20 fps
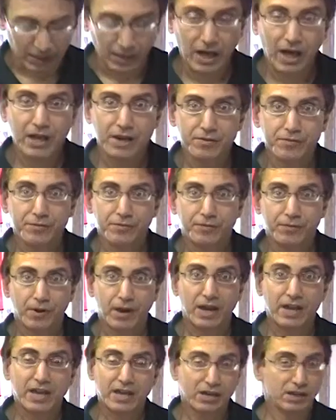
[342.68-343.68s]
a lot
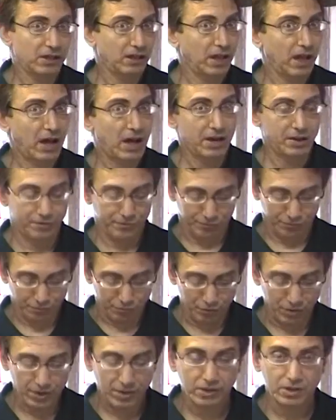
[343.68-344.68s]
of I get a lot
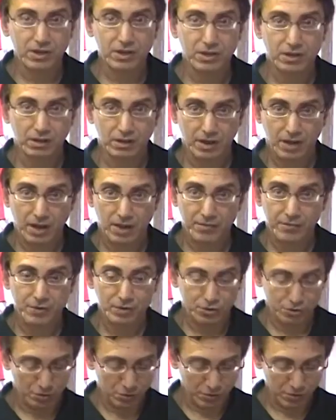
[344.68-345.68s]
of really
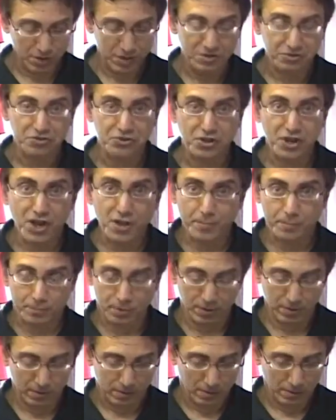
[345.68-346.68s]
heavy duty,
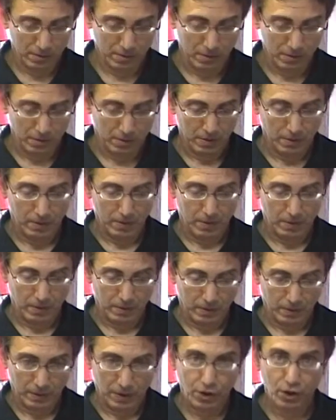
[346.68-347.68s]
deep
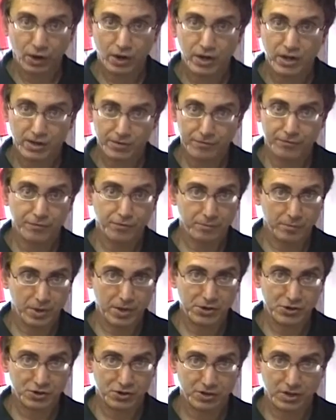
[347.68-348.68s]
cutting
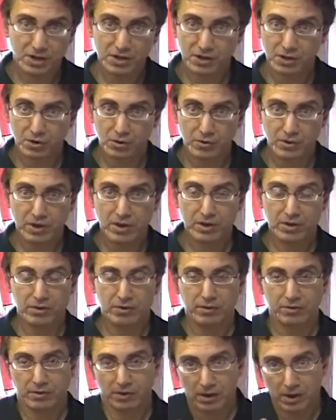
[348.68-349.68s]
information that you don't
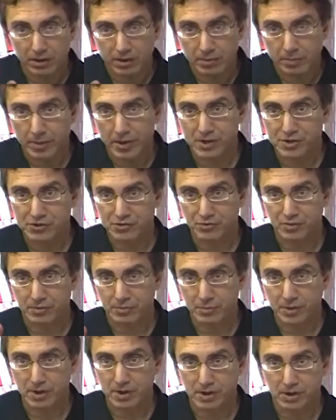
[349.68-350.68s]
hear on the
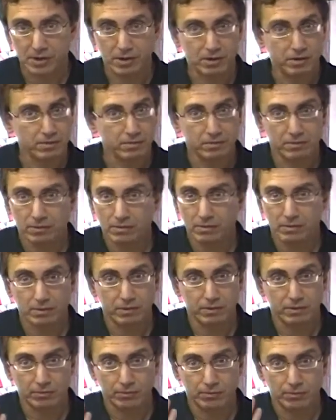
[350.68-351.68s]
mainstream media.
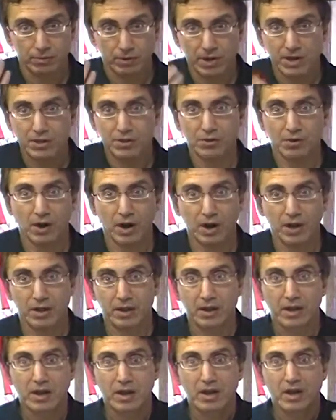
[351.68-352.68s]
Huh, either
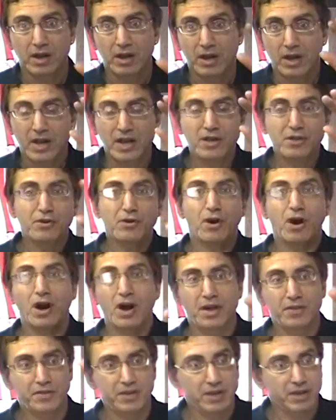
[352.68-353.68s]
on media. either
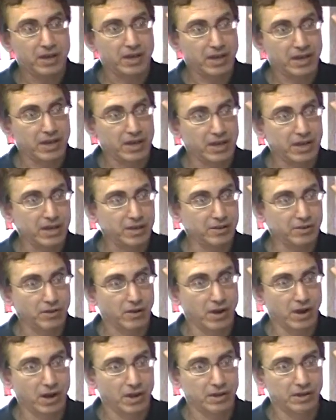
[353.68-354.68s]
on the
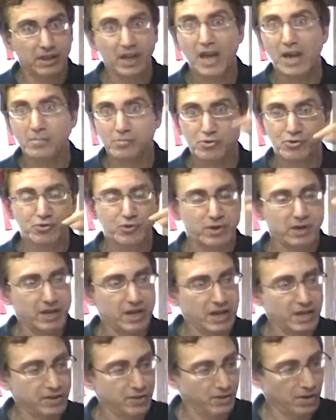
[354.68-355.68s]
either on
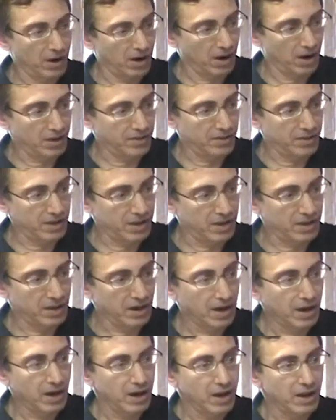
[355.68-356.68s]
lamestream, either As on
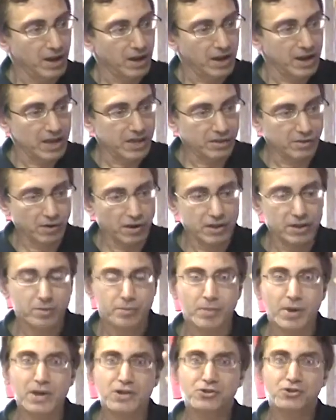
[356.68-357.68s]
Palin the either
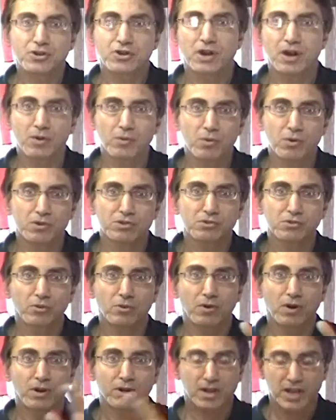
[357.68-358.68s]
on the major networks
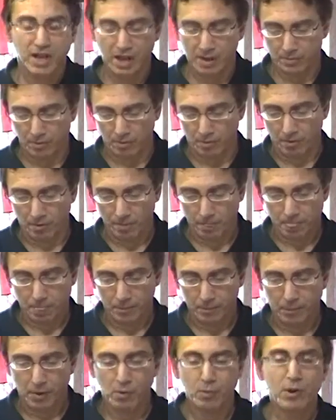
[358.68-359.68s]
or on cable.
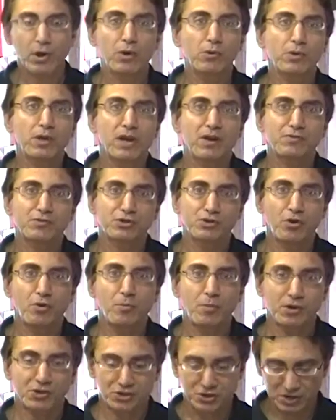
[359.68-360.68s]
Yeah. But we only have
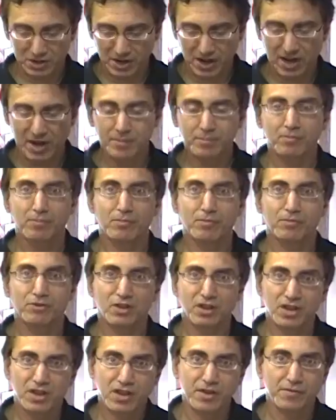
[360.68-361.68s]
so much time
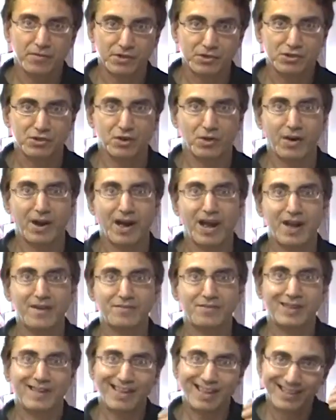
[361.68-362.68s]
to give it, so I
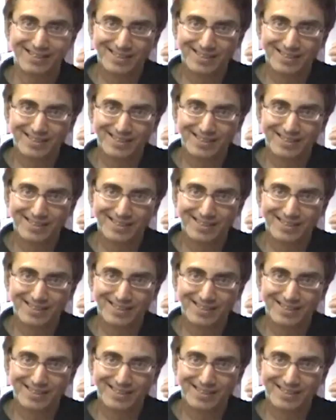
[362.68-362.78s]
have to